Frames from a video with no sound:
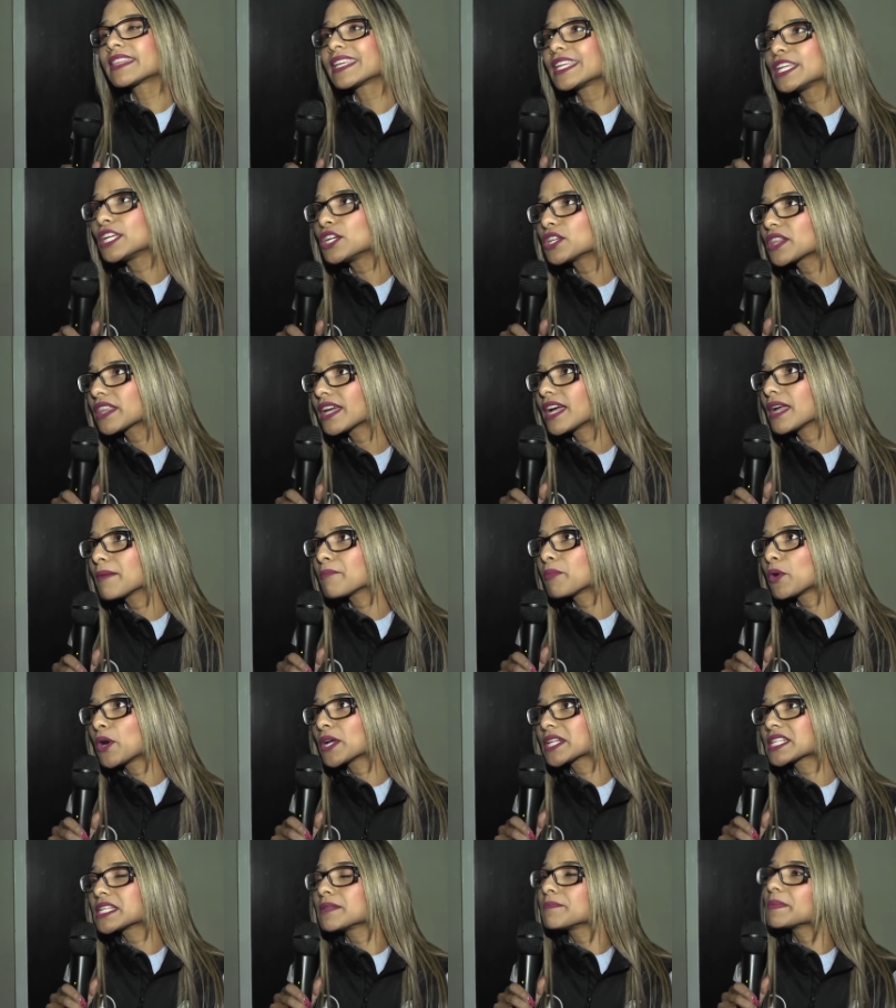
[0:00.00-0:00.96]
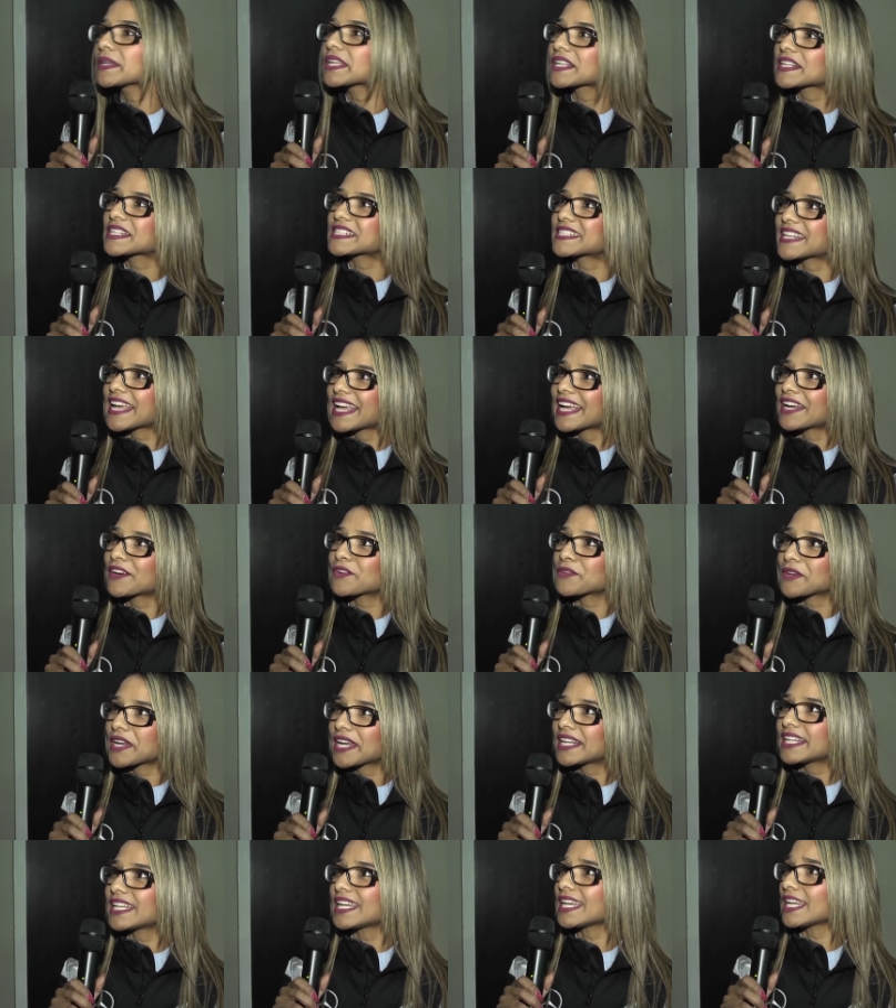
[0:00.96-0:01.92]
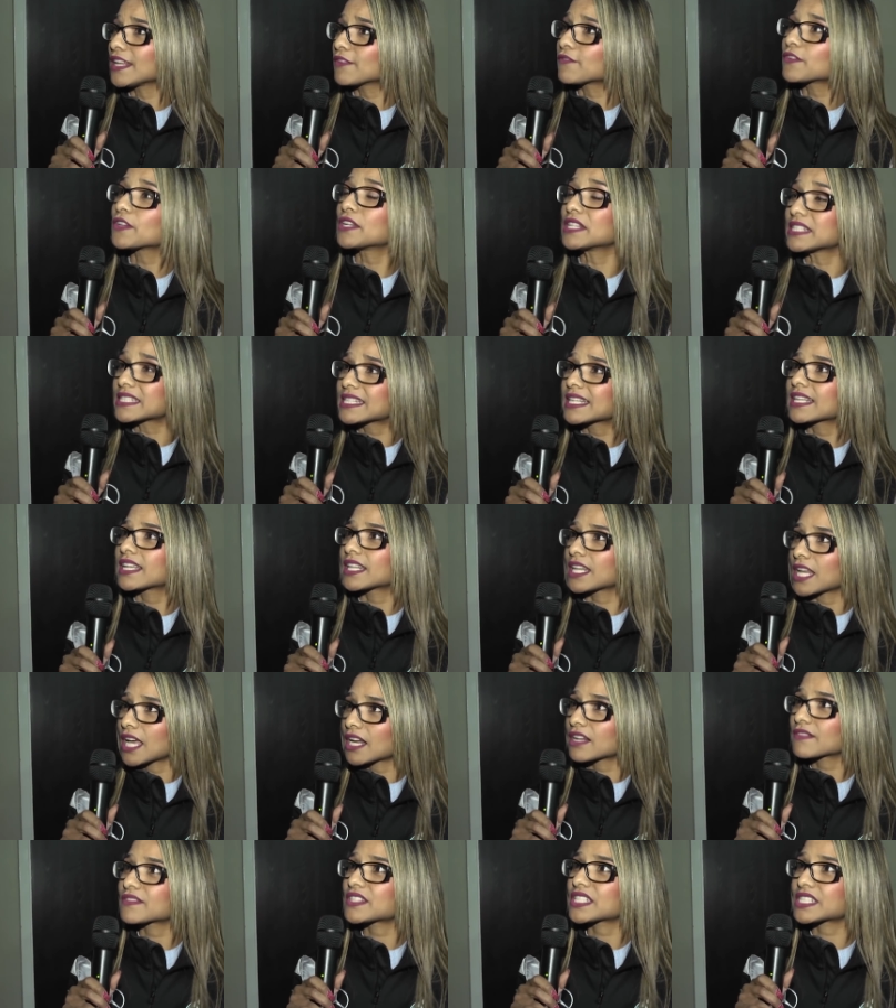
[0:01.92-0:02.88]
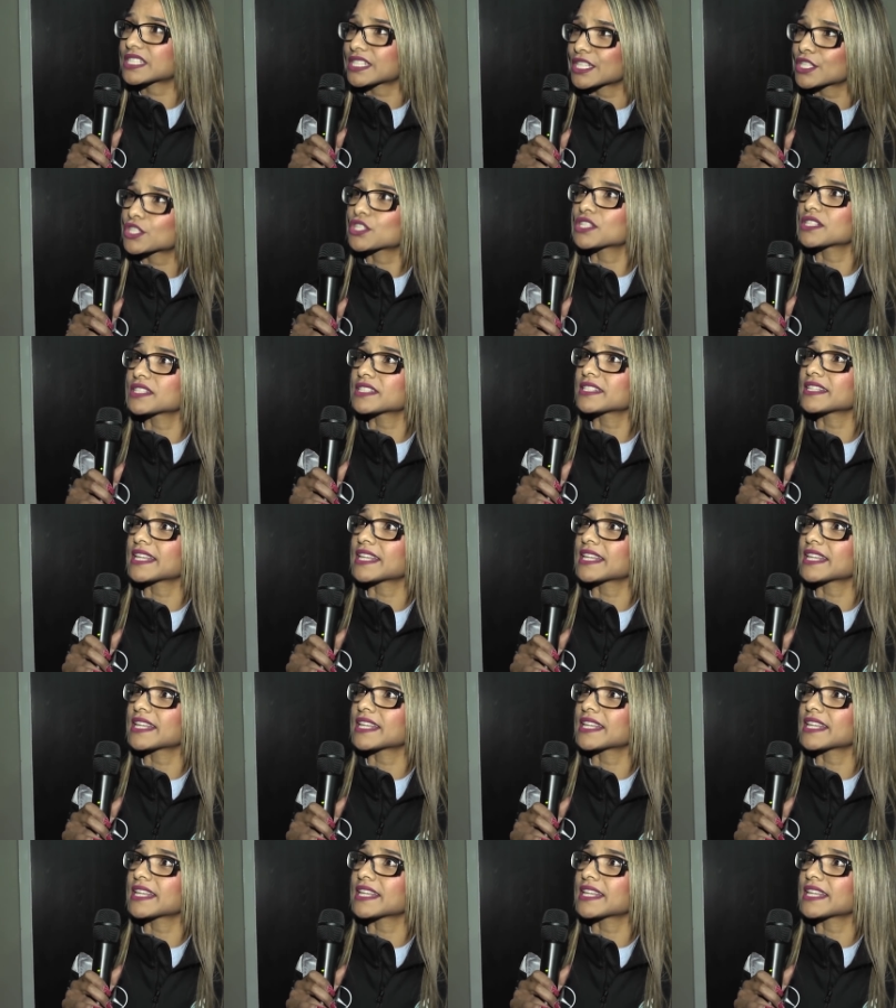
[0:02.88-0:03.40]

the youth are important because they are really influencing a lot of decisions